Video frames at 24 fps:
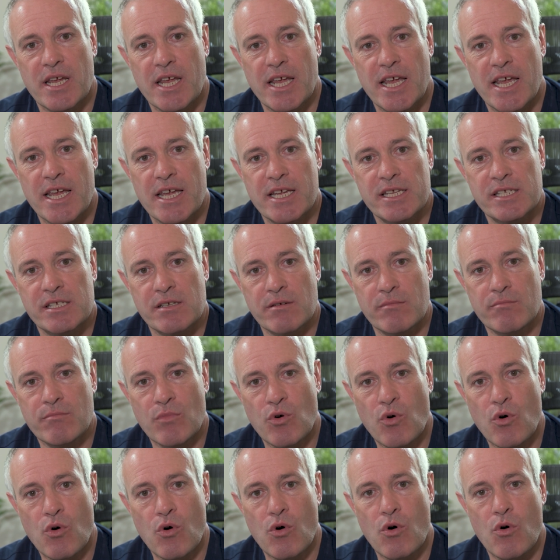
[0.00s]
is
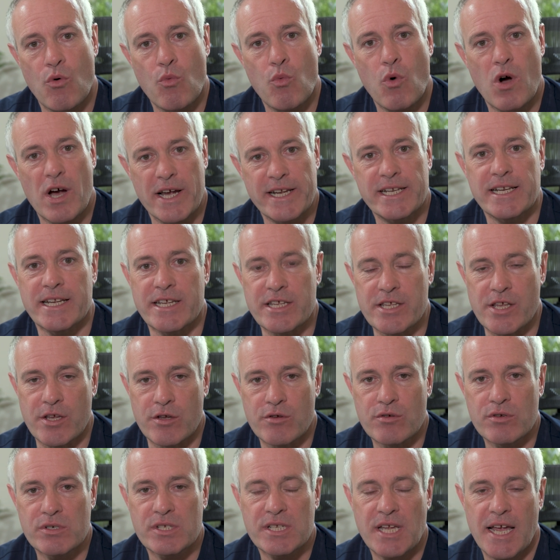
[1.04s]
more widely
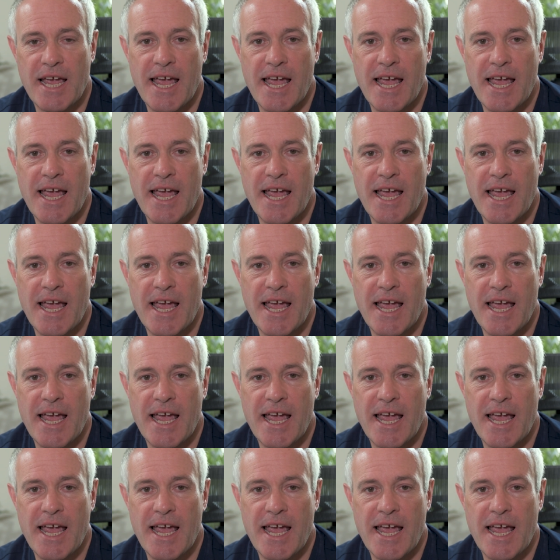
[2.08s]
used